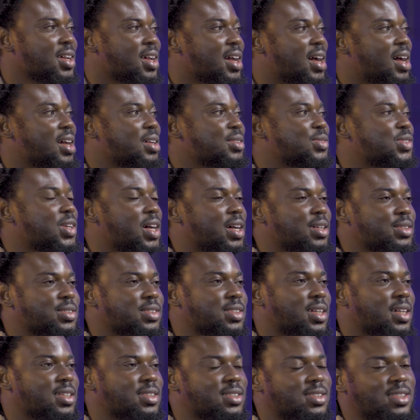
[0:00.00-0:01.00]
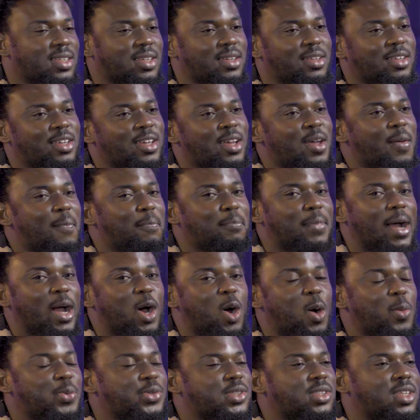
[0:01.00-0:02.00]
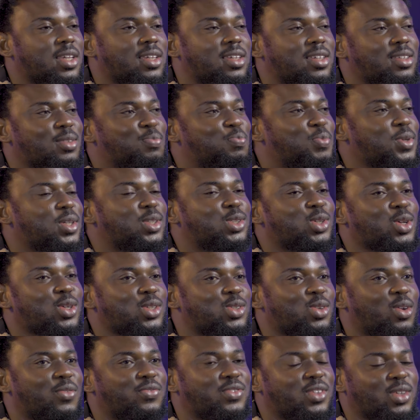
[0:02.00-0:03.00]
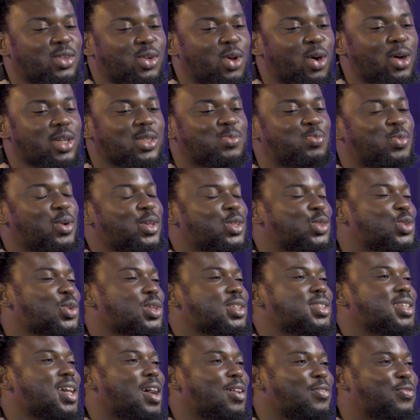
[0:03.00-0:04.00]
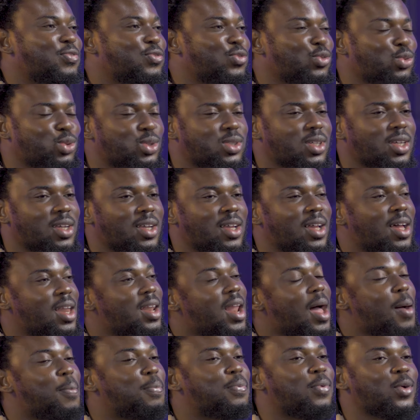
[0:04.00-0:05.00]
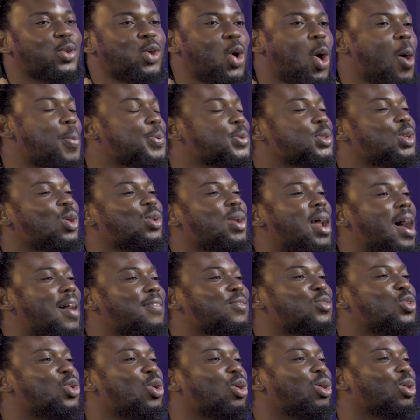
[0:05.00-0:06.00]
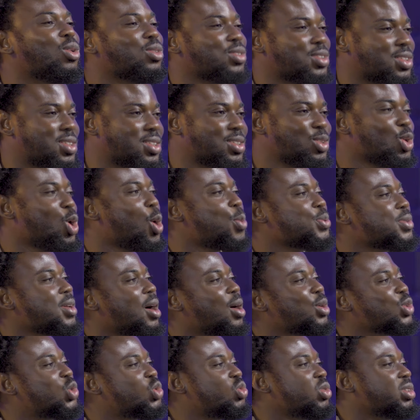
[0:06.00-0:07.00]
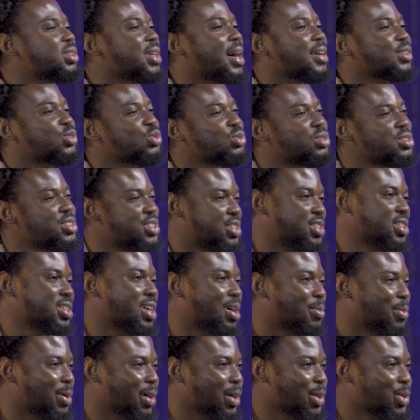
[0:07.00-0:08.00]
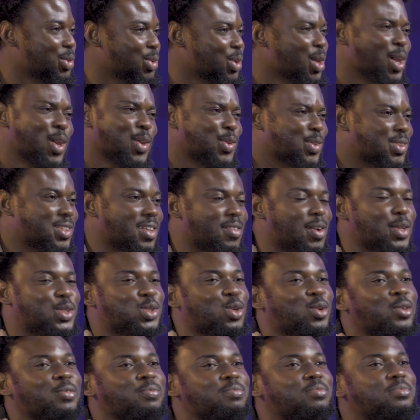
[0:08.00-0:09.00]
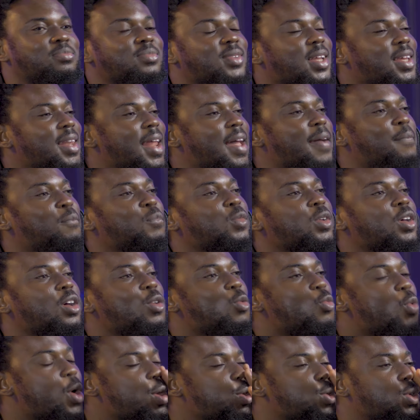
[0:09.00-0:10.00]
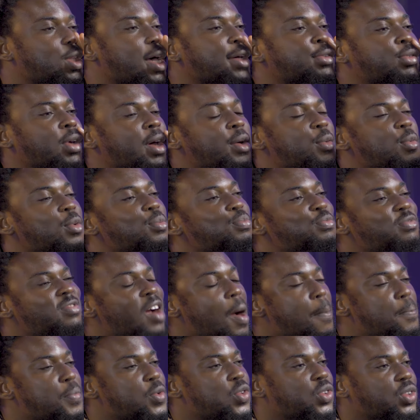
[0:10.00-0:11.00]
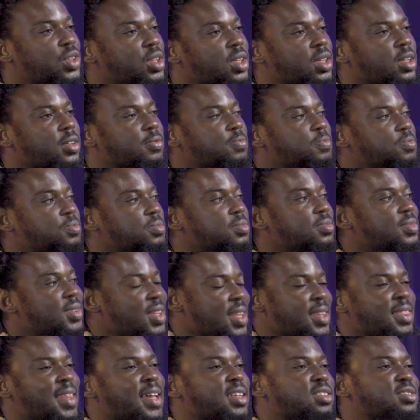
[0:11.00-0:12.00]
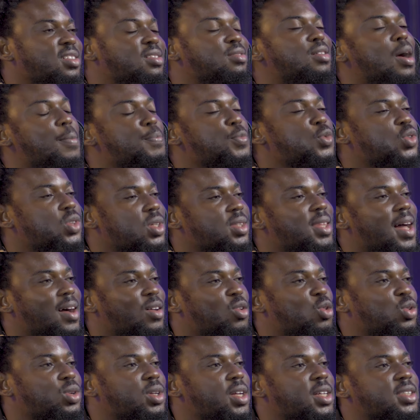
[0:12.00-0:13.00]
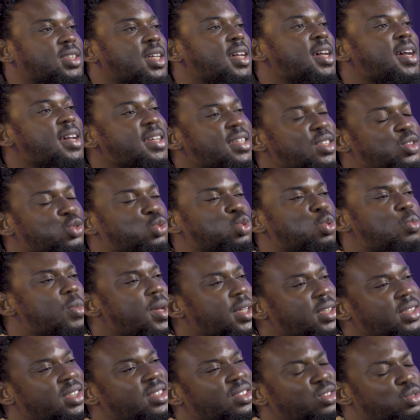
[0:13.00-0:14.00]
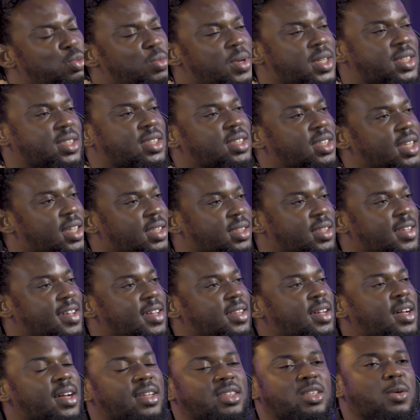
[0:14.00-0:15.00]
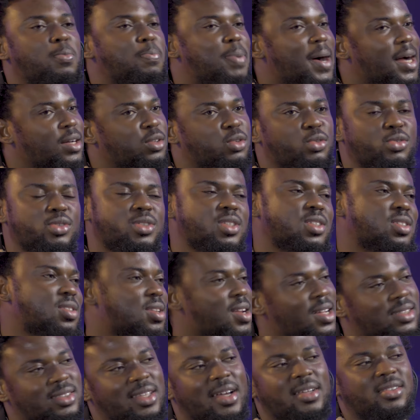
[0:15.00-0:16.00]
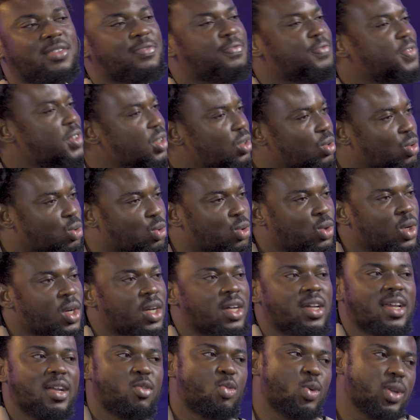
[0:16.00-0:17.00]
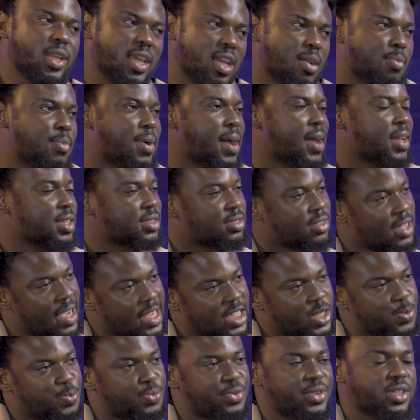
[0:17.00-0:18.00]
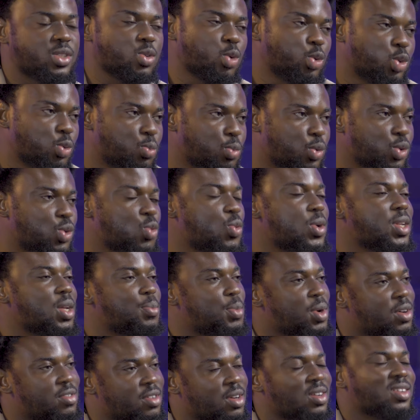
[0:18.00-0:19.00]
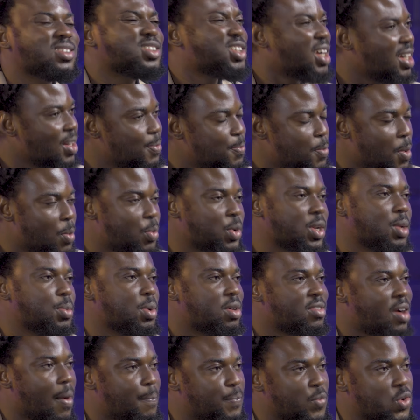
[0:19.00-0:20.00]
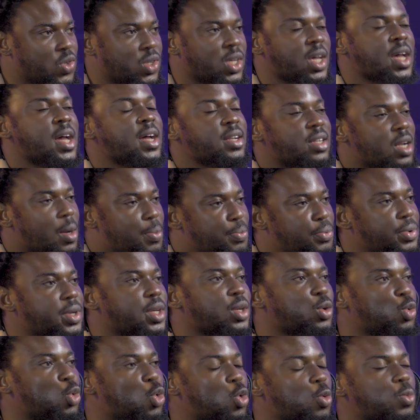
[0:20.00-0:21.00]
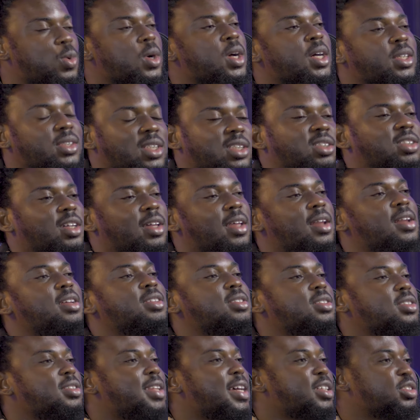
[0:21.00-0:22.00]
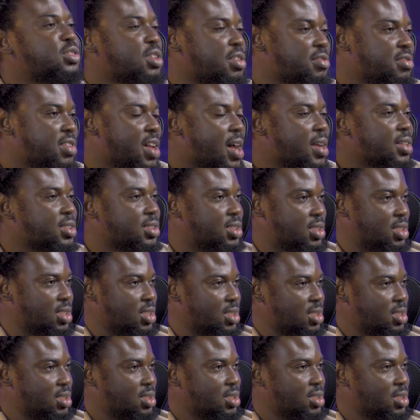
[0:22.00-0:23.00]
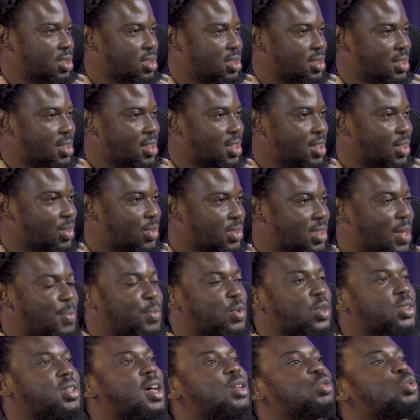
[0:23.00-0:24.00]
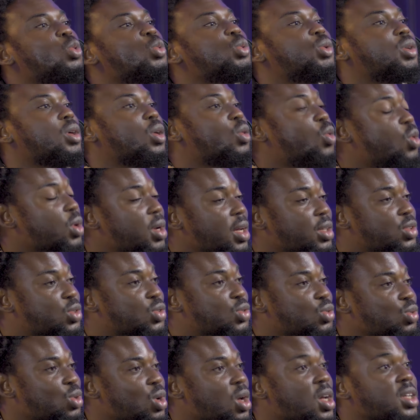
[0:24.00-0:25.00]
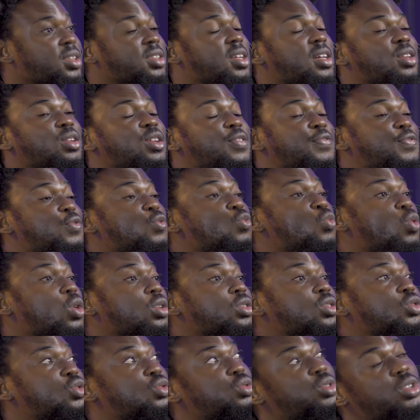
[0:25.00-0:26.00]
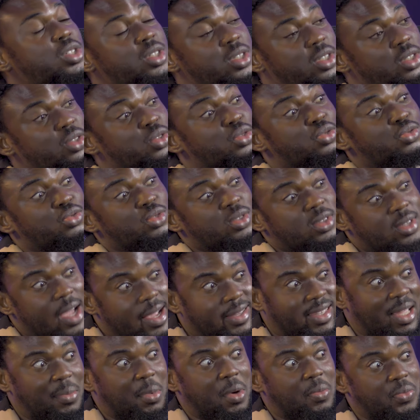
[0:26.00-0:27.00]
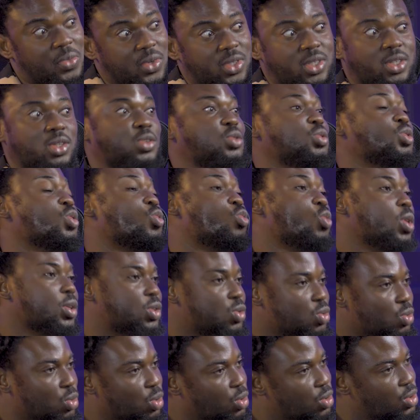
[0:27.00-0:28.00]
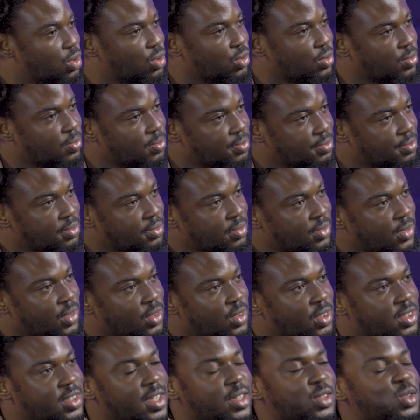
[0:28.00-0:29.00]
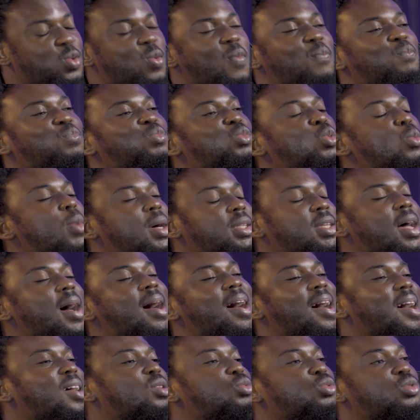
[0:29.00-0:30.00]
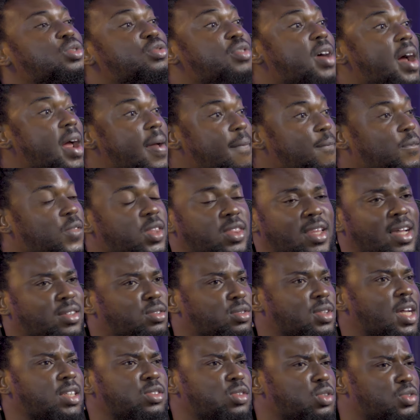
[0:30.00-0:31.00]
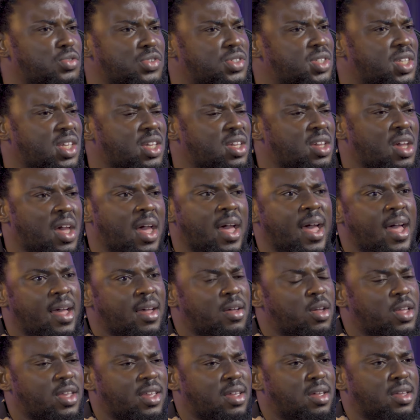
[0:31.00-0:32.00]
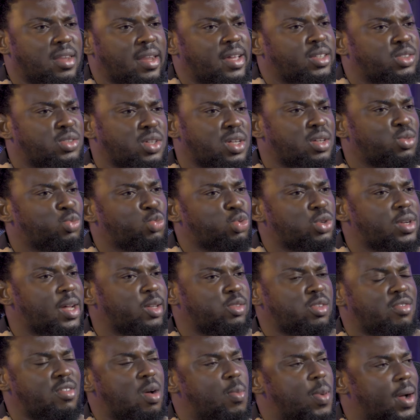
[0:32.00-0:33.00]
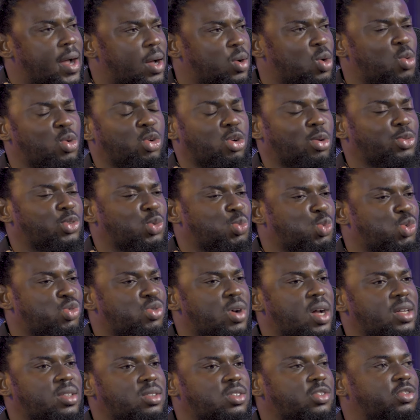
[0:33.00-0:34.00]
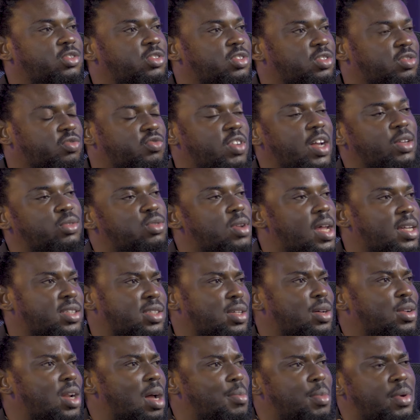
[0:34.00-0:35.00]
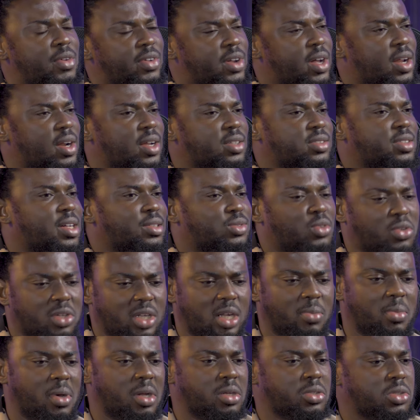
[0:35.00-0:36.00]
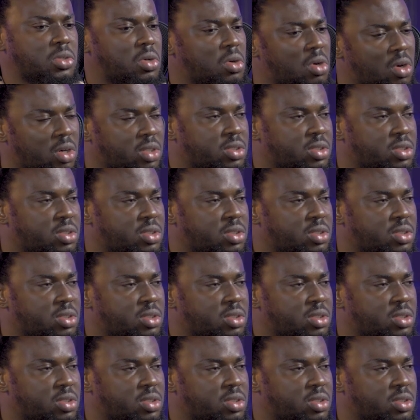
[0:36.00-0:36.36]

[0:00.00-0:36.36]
and and and say my ops taking pictures of the guns, but it's just their foot. Like, bro, your ops don't have guns. Your ops are on Twitter talking shit about you. You understand, right? So, like, when that's why rap music, mm. Nigerian rap music that connects, is dom- they domesticated the Bados, the Zlatan, the Fino, yeah. When Emma is Ice Prince, or the Modi, when they make Shallipopi, when they make rap music, they bring it all, they channel it in Nigerian reality. Yes. Because that's what we can connect to. Then, if you want to listen to that type of music, you know where to go to. You understand? So, no matter how hard you try, that, that's not to say a, a good Nigerian rapper cannot wake up tomorrow and try to like sound American and start talking about his block,